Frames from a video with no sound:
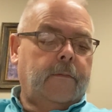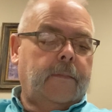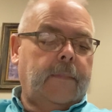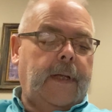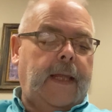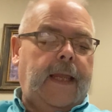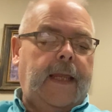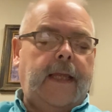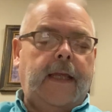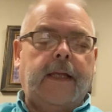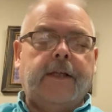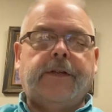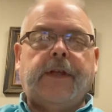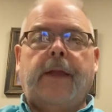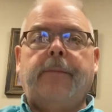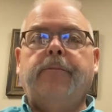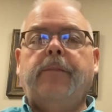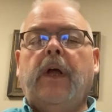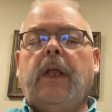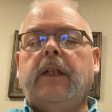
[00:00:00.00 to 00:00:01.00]
He is a
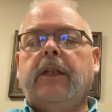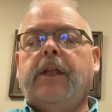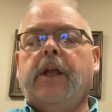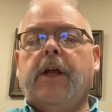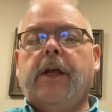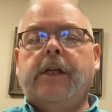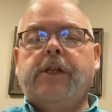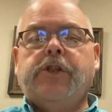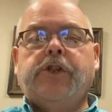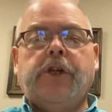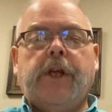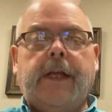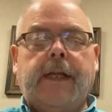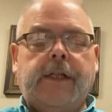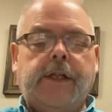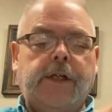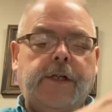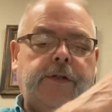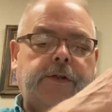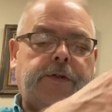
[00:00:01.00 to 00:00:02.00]
military
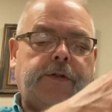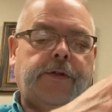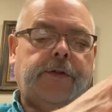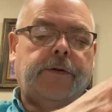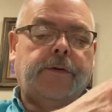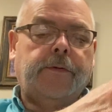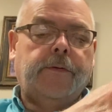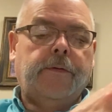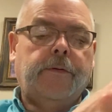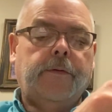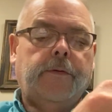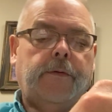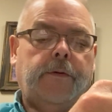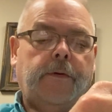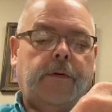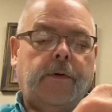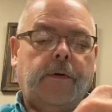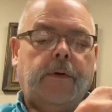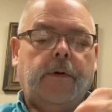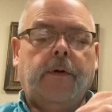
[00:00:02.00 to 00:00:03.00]
genius.
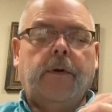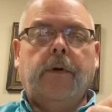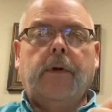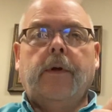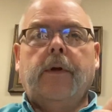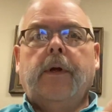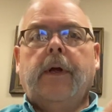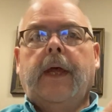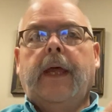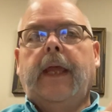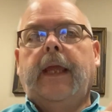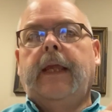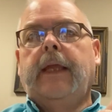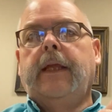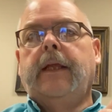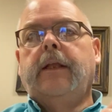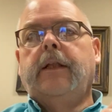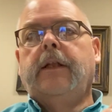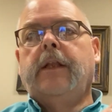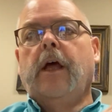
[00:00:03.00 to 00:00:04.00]

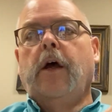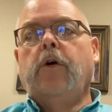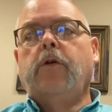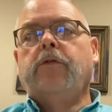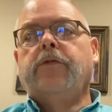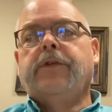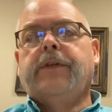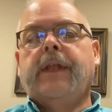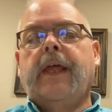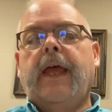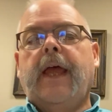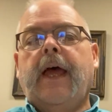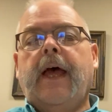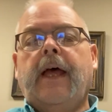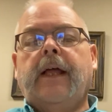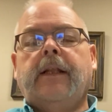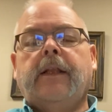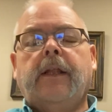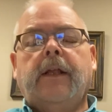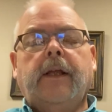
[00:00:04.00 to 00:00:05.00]
He knows
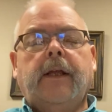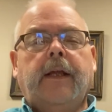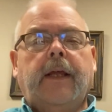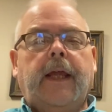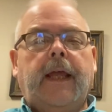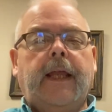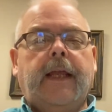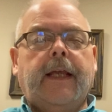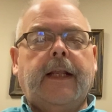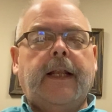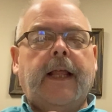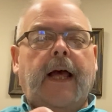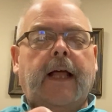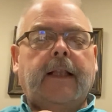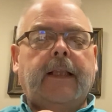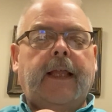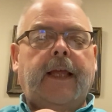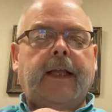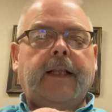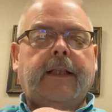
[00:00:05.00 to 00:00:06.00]
that he cannot
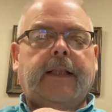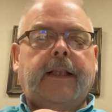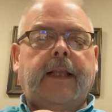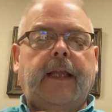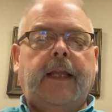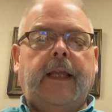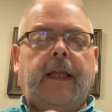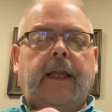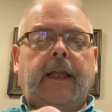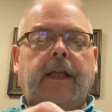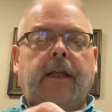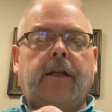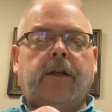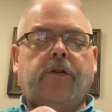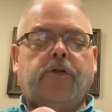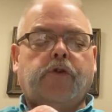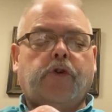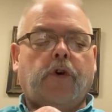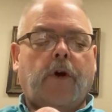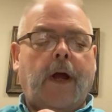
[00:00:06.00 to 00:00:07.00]
let the
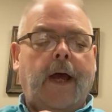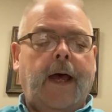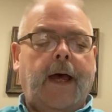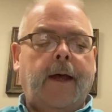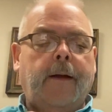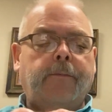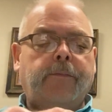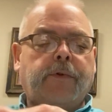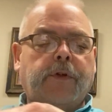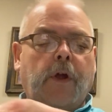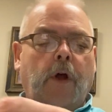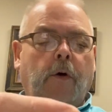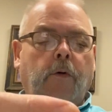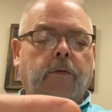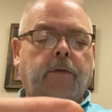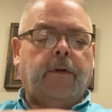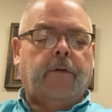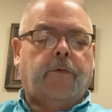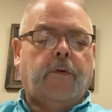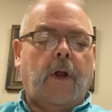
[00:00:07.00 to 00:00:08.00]
tribes
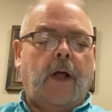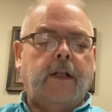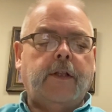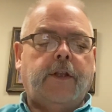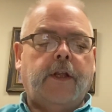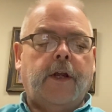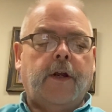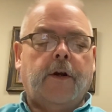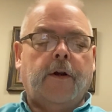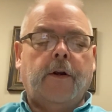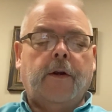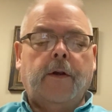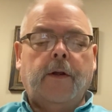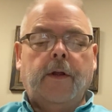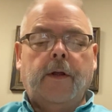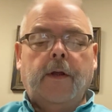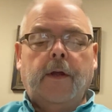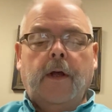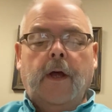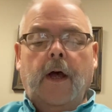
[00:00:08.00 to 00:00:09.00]
on the frontier
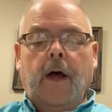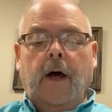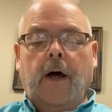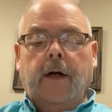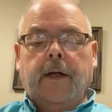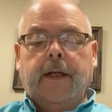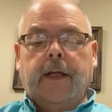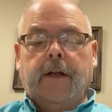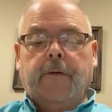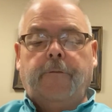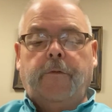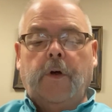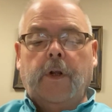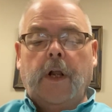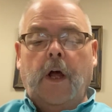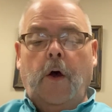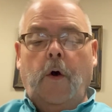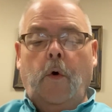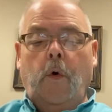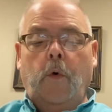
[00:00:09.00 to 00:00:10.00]
get a
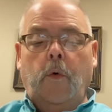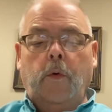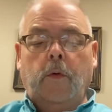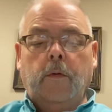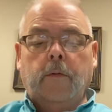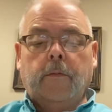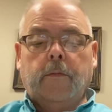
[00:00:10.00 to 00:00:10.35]
foothold.